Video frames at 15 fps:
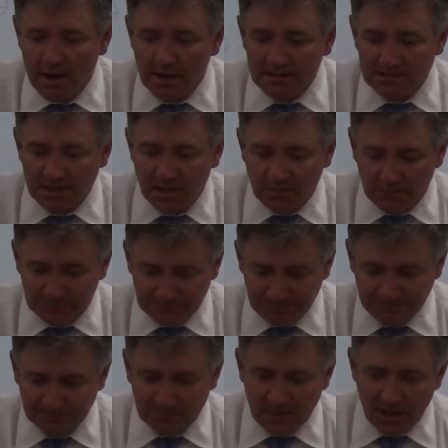So
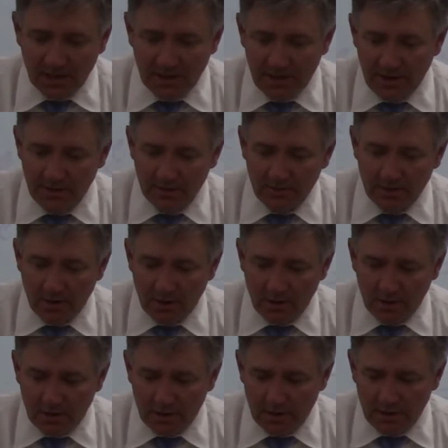here
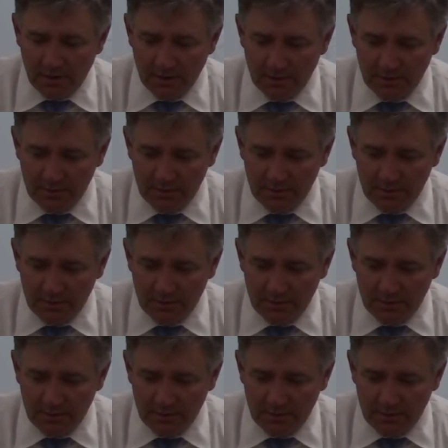are